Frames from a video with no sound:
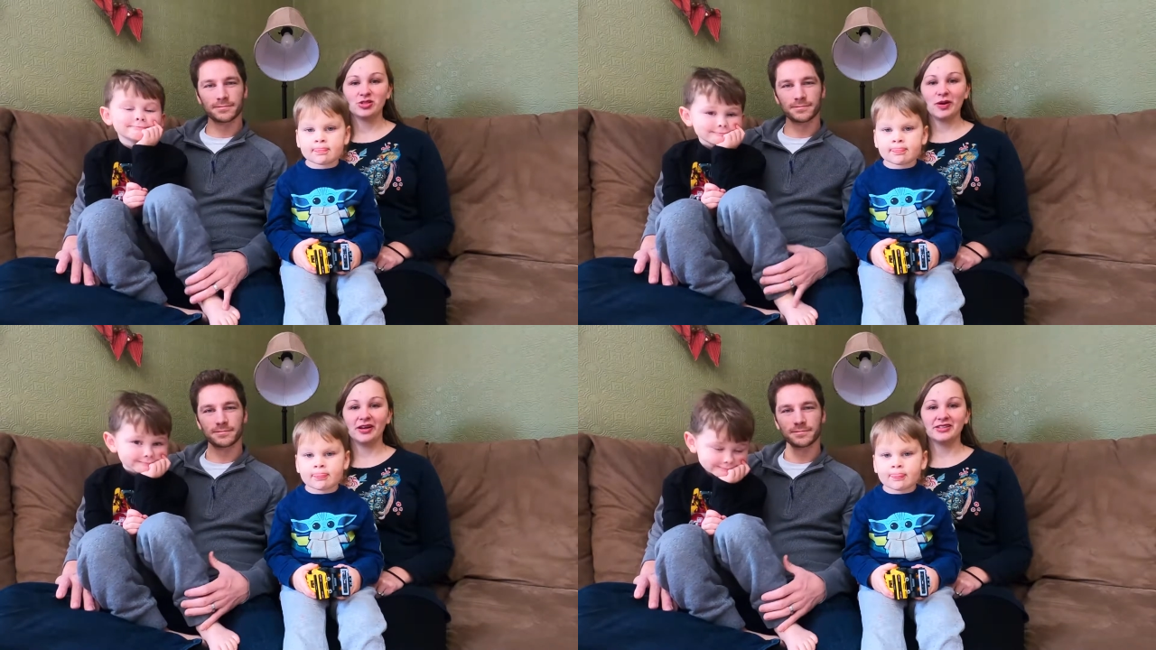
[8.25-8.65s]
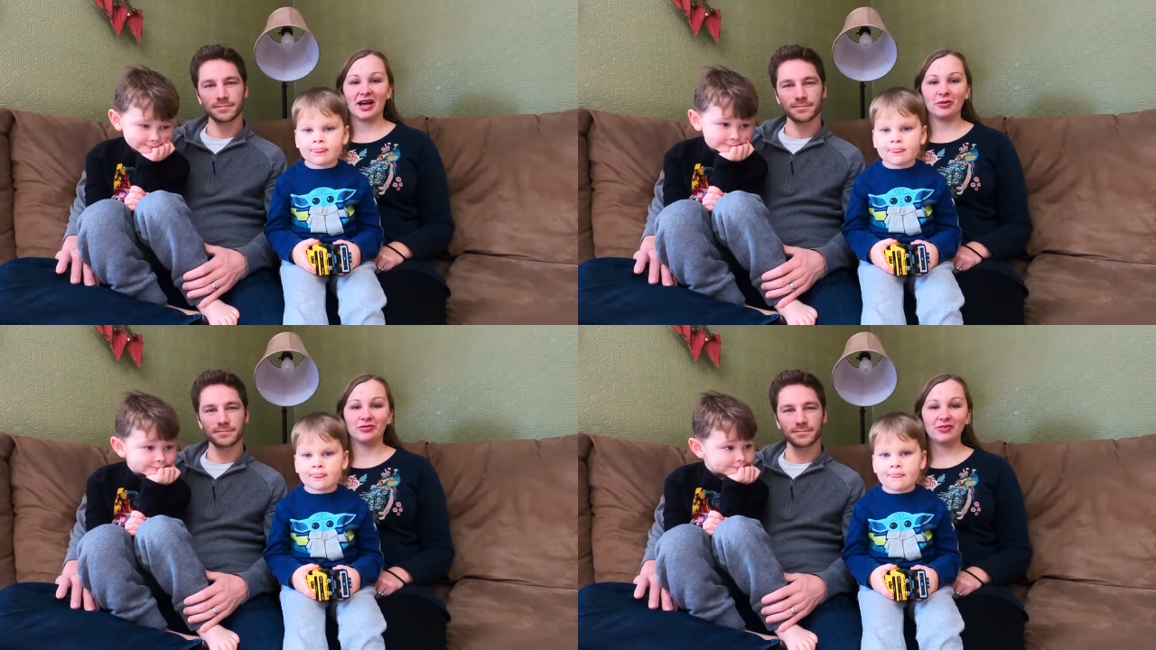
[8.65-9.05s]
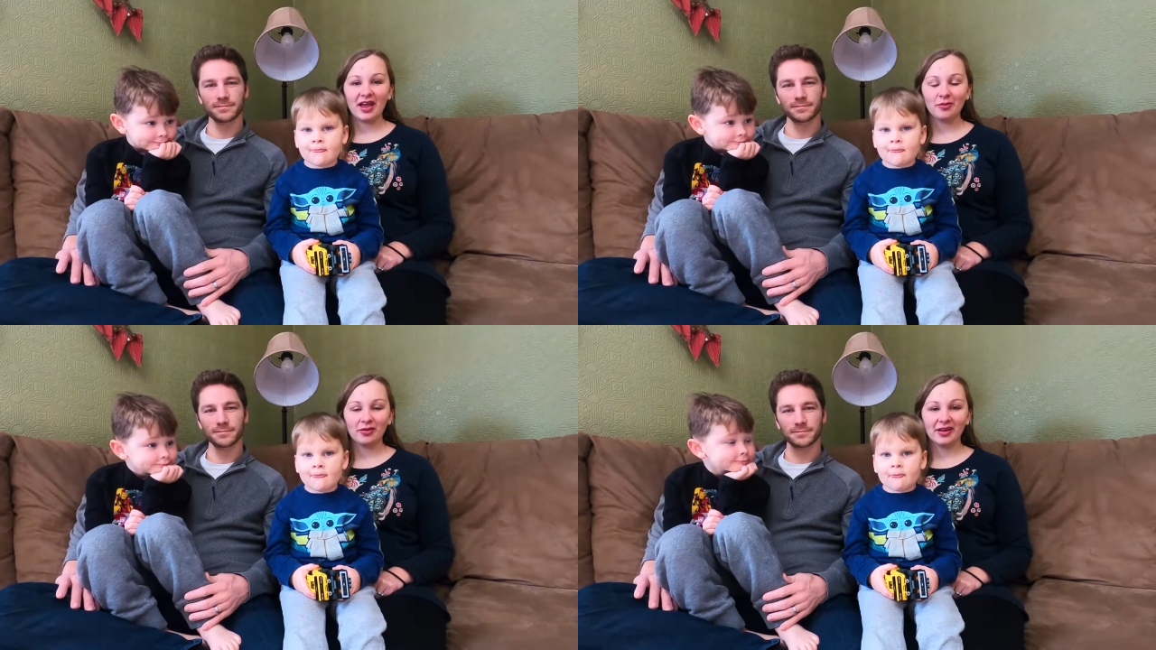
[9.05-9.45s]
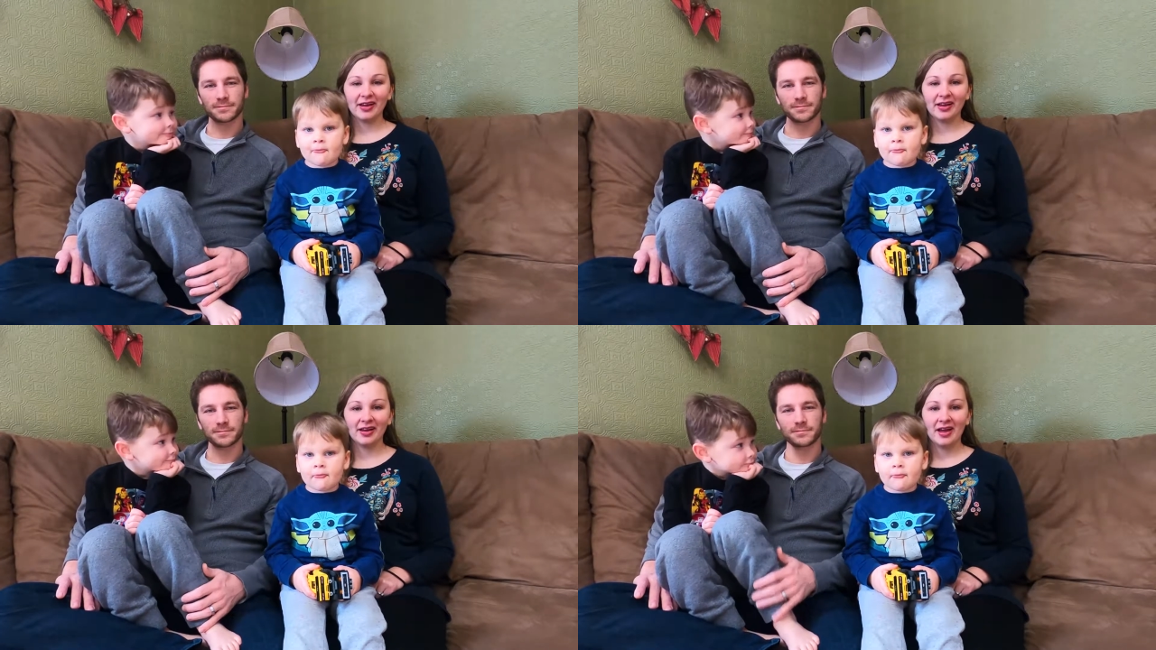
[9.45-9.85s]
Speaker 1: spending time with
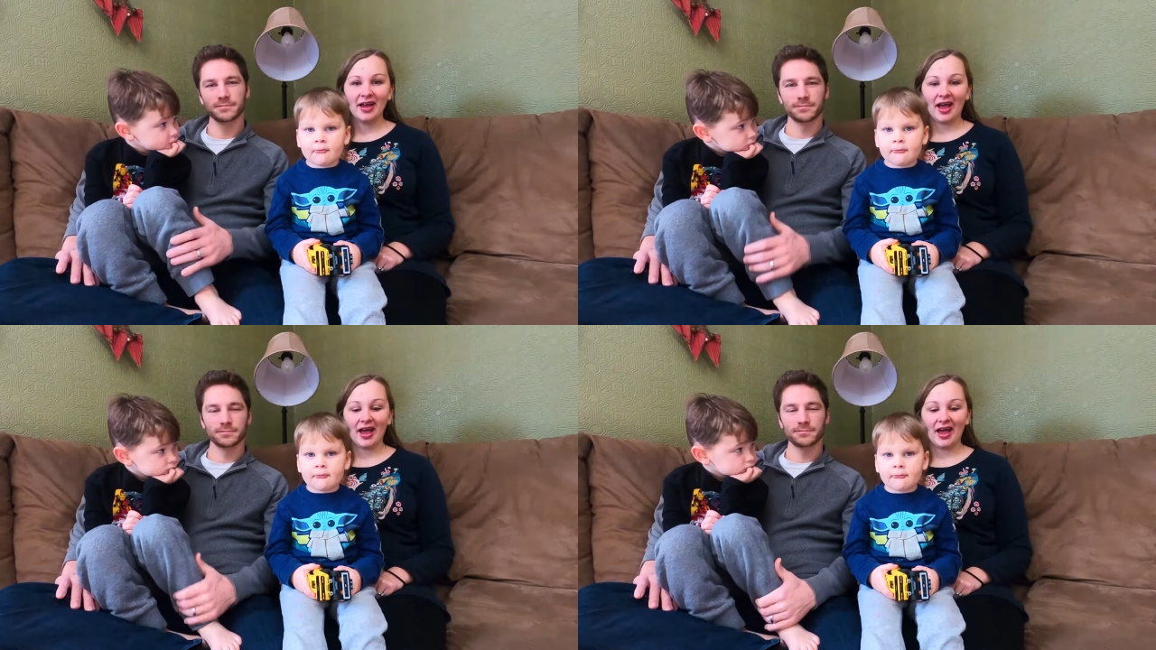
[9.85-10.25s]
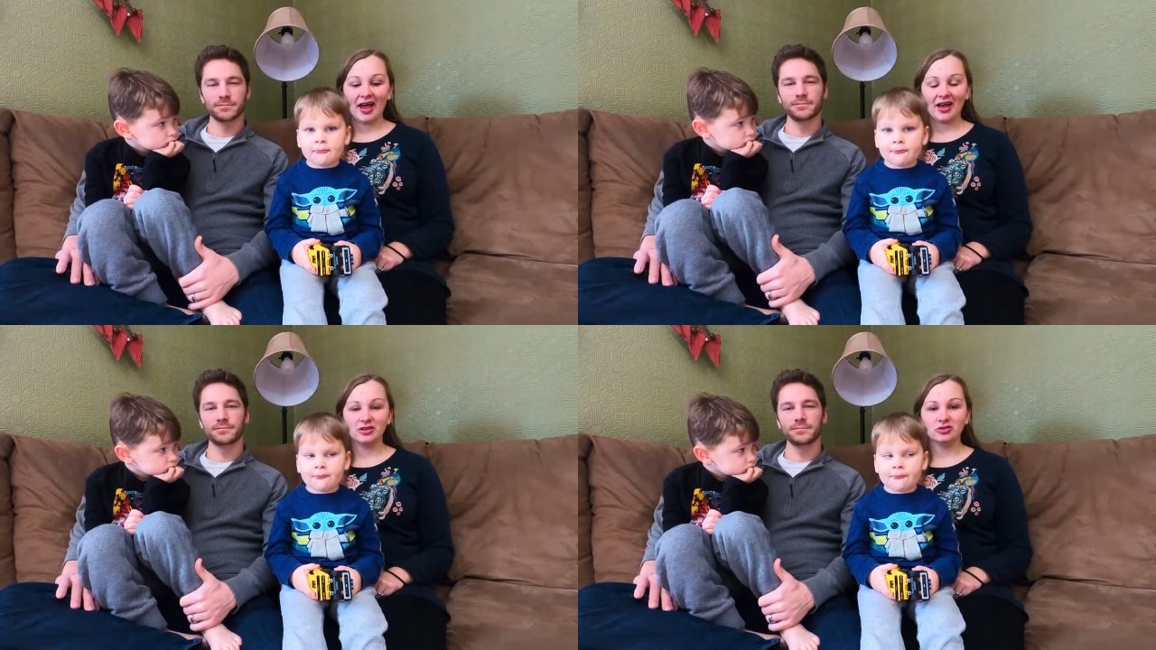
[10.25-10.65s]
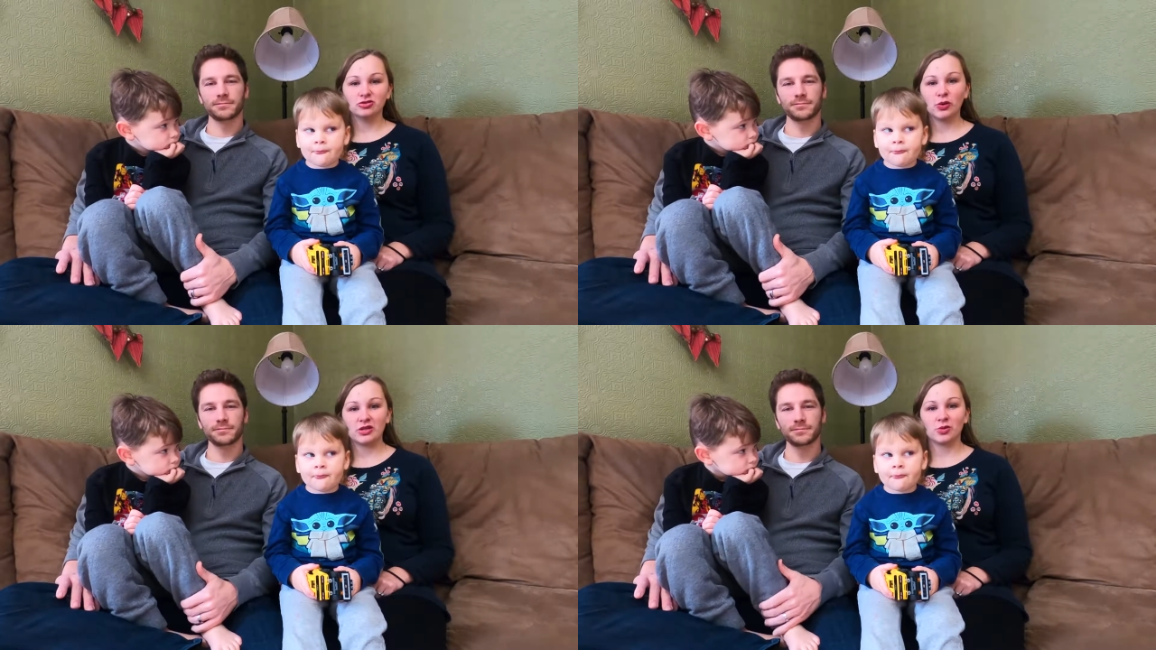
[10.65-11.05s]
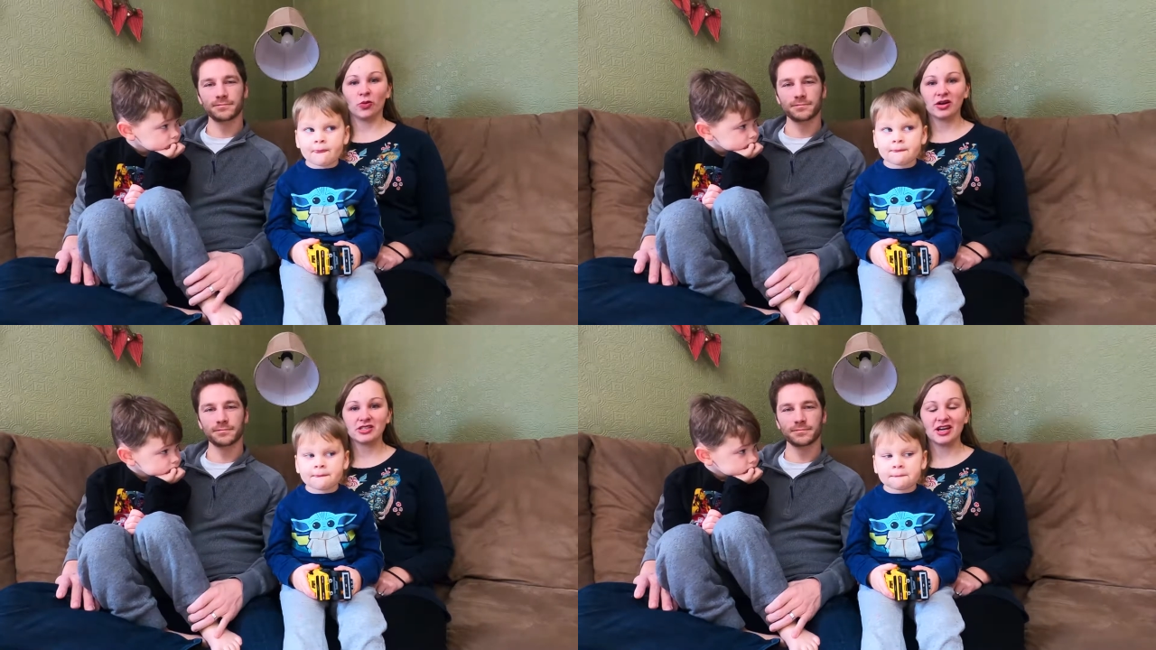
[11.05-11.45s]
family and doing
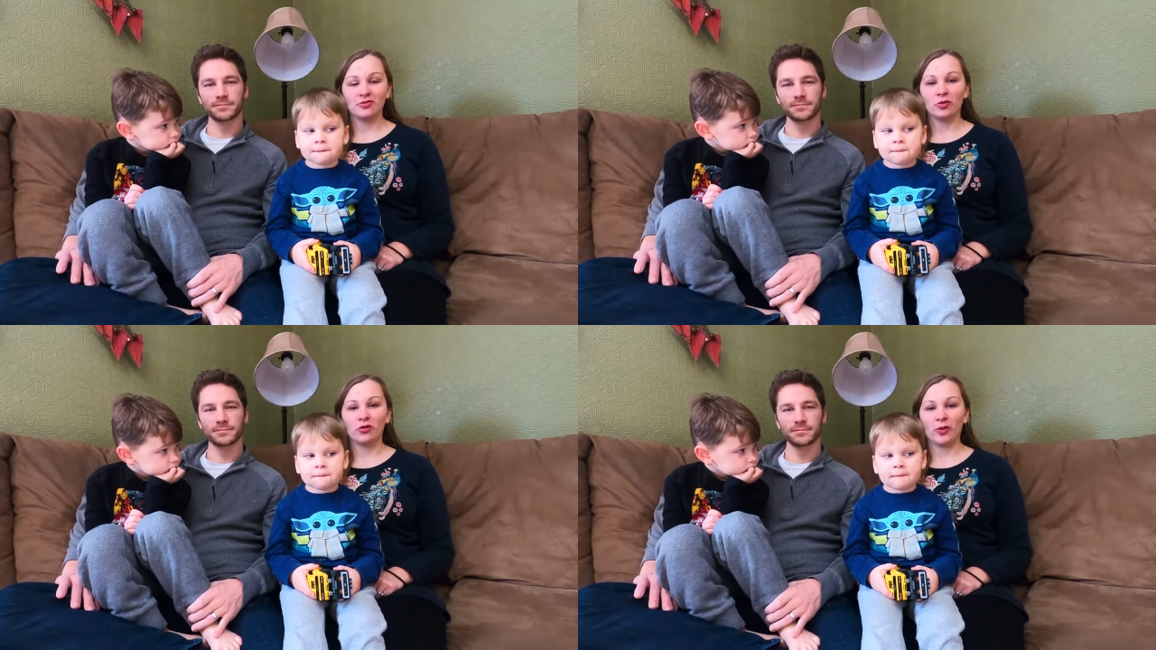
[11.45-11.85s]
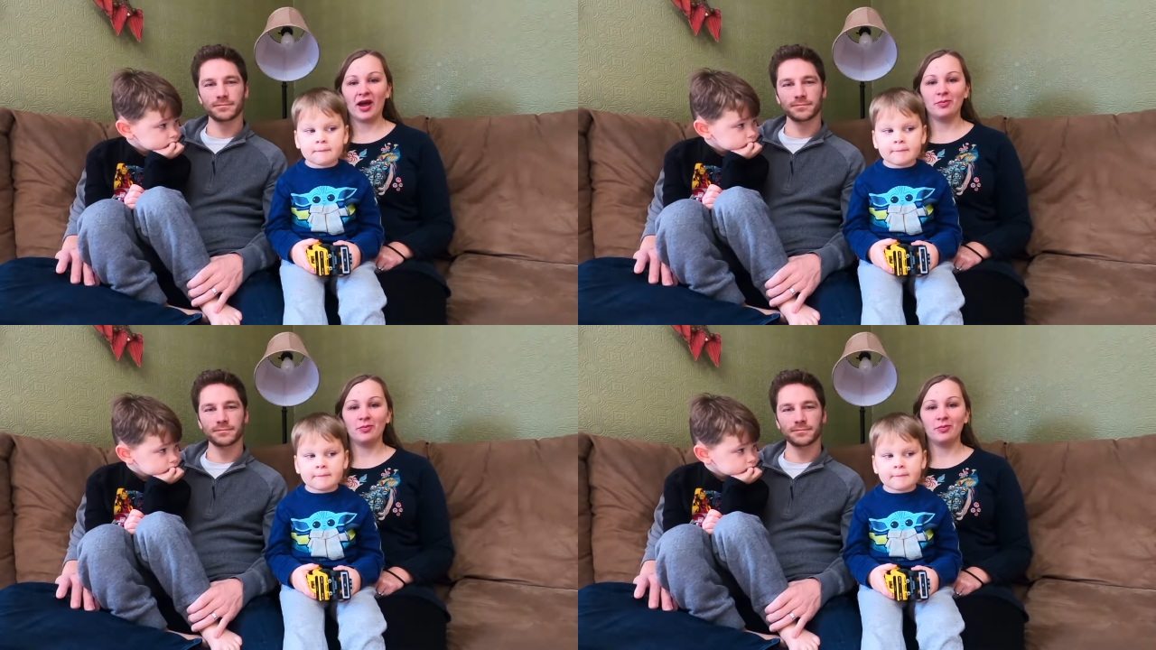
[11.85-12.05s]
some work stuff before we